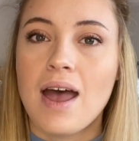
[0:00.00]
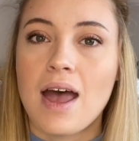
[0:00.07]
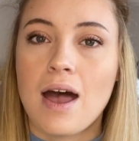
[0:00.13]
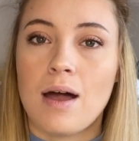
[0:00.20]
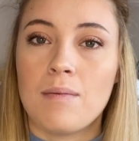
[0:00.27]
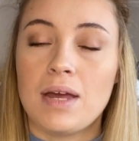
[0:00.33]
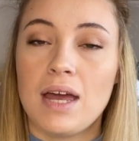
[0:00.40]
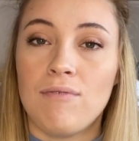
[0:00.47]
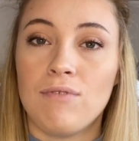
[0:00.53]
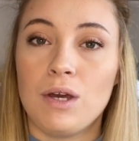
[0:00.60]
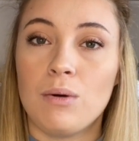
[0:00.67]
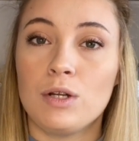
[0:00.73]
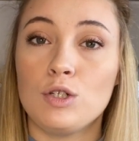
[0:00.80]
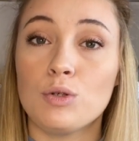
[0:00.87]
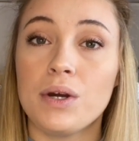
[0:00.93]
If
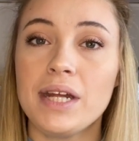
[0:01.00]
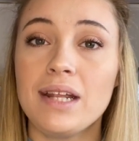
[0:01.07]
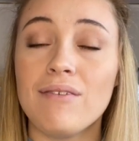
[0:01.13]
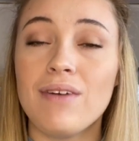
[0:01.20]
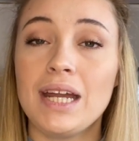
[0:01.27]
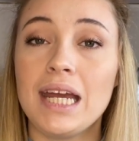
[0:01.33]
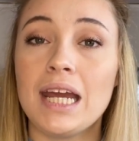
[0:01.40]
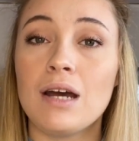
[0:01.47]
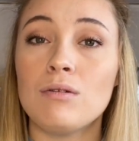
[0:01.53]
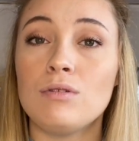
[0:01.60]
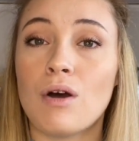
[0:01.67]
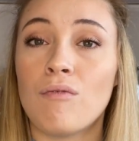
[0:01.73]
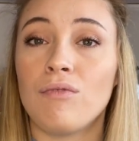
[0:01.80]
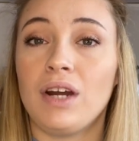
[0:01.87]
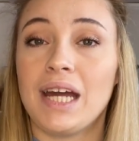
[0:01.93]
you enjoyed the video,
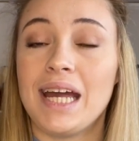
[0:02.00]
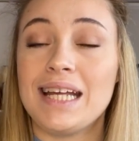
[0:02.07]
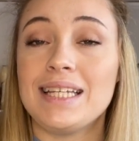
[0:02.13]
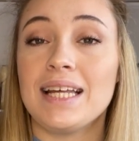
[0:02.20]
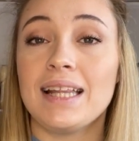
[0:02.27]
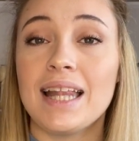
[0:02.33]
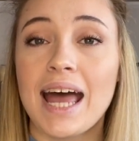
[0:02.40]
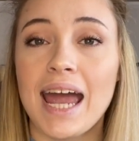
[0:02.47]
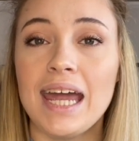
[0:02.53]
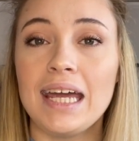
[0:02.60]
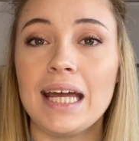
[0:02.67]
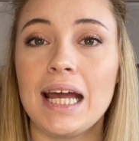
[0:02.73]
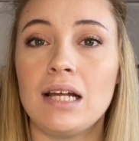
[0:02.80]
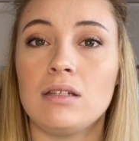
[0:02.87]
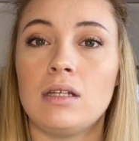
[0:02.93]
don't forget to like
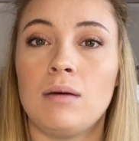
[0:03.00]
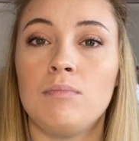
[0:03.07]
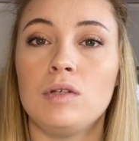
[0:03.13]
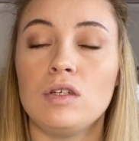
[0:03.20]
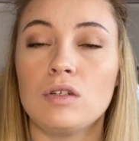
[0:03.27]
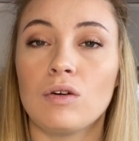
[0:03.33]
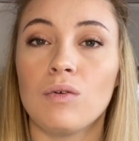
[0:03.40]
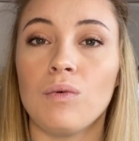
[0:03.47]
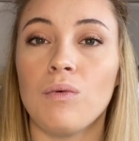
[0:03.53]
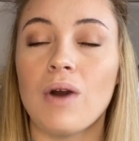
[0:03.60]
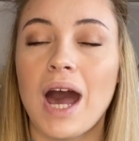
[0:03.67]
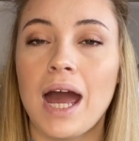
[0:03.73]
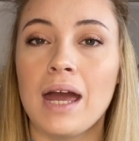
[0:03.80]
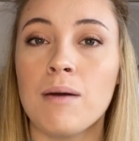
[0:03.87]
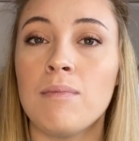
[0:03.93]
and
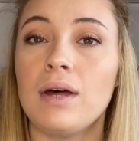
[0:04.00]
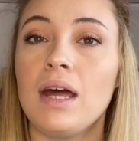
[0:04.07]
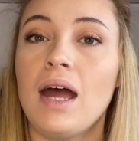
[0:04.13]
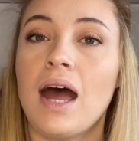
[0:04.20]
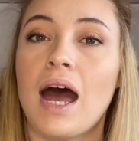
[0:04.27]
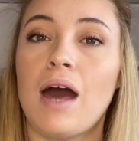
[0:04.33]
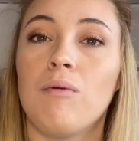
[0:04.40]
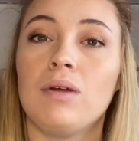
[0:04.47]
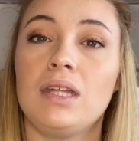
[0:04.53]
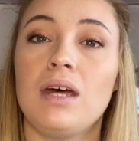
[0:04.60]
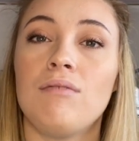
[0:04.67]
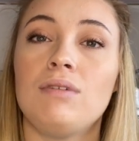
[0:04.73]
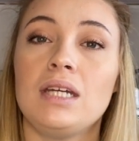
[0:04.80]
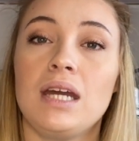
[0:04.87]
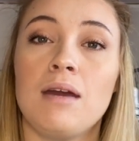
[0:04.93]
subscribe. I would
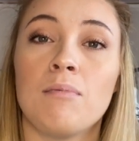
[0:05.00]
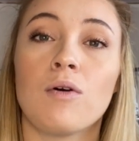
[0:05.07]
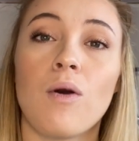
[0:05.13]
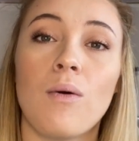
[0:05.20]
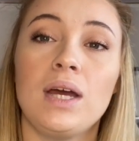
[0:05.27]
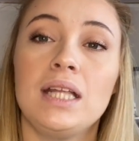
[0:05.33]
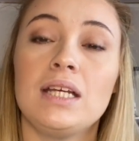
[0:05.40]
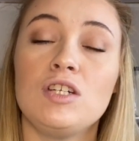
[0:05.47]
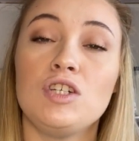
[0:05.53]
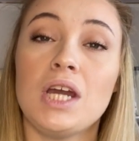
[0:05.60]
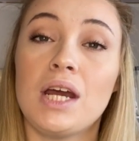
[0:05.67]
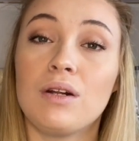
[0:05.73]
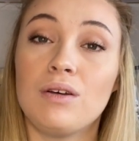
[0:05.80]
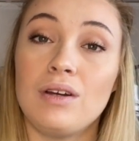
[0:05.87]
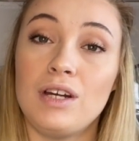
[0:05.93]
love to keep growing this
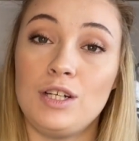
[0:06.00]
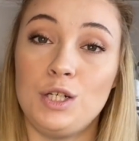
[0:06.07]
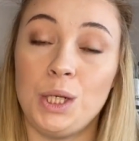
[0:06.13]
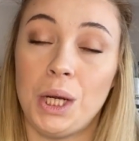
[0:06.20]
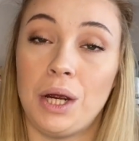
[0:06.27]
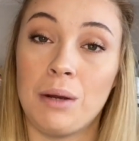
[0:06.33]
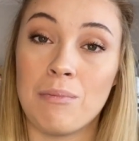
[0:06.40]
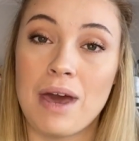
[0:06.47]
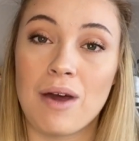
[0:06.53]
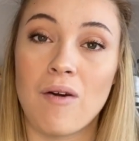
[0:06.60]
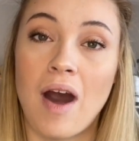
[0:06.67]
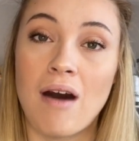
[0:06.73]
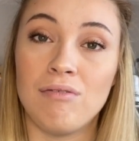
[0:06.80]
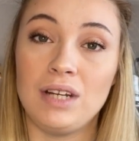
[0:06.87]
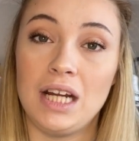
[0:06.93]
channel and sharing my
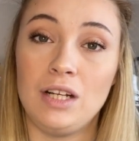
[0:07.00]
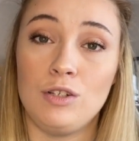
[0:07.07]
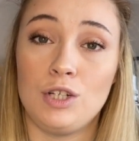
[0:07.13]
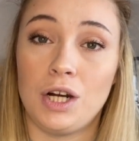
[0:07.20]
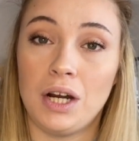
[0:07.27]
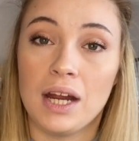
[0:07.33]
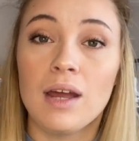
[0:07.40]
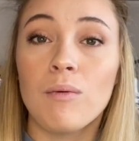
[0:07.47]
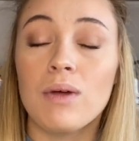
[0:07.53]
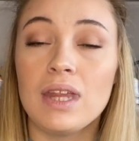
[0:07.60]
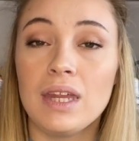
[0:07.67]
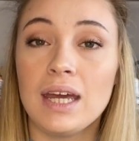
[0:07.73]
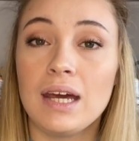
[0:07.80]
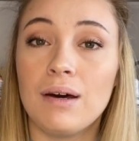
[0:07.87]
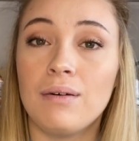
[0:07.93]
crafting journey
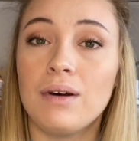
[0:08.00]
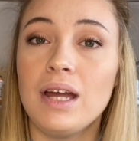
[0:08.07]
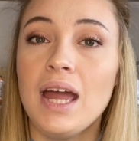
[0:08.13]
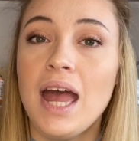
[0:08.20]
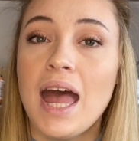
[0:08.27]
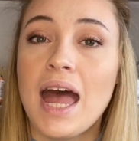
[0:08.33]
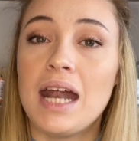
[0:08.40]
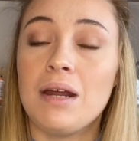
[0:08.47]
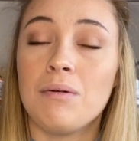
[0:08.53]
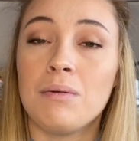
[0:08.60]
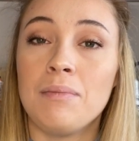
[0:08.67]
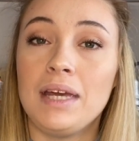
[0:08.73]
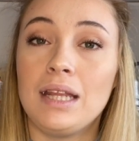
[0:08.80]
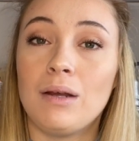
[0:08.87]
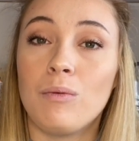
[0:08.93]
with you, and it would
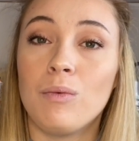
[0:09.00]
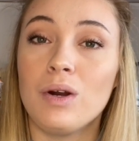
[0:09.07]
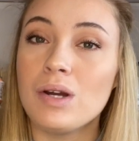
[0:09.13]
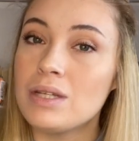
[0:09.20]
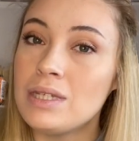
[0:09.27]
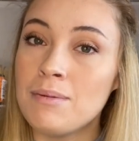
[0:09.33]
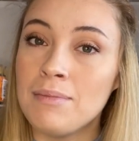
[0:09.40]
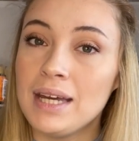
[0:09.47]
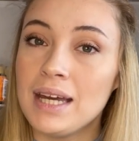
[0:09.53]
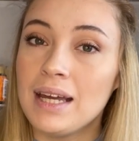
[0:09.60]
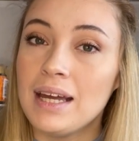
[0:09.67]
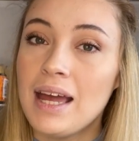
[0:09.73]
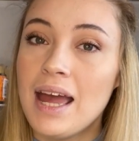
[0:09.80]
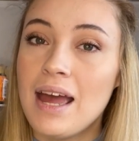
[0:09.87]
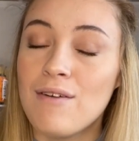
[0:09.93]
mean the world to me
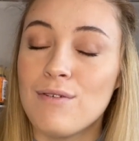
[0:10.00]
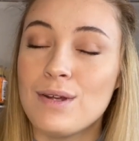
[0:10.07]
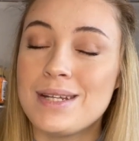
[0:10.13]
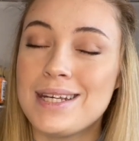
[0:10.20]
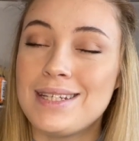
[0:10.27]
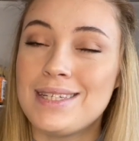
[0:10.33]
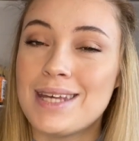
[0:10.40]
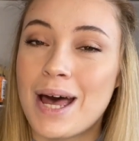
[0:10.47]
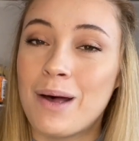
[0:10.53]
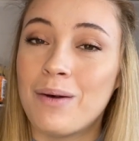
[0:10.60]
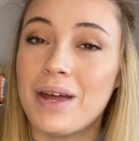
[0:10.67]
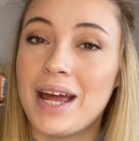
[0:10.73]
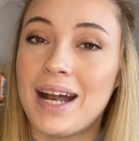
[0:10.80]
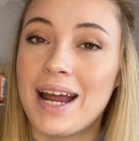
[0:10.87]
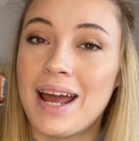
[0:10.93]
if you did so,
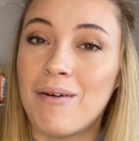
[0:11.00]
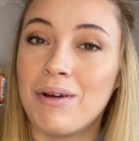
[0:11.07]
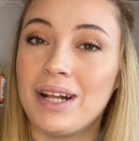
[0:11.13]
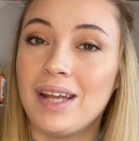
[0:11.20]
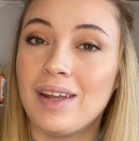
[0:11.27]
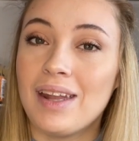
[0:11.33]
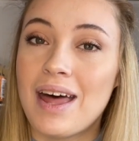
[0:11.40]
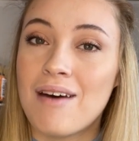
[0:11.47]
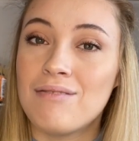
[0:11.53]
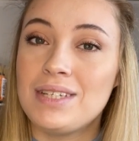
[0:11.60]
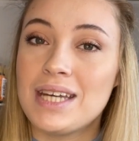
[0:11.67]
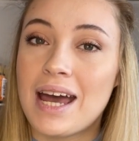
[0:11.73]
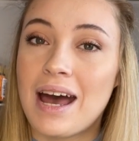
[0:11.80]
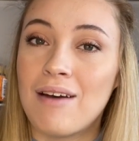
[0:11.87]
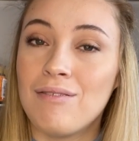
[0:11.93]
and I would love
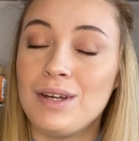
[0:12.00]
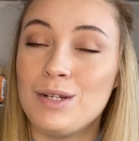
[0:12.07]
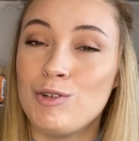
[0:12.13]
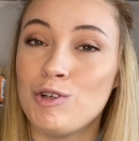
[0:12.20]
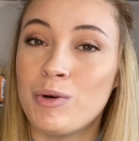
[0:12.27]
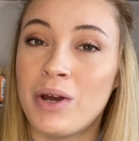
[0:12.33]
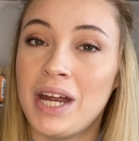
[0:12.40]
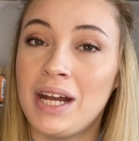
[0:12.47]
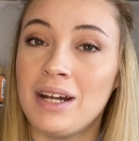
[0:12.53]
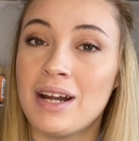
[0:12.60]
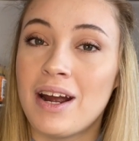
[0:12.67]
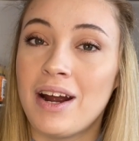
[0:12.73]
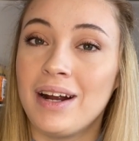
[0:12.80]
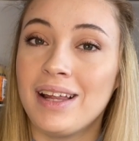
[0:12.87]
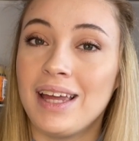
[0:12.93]
to have you join
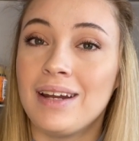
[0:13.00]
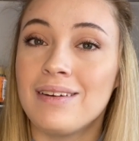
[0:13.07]
our little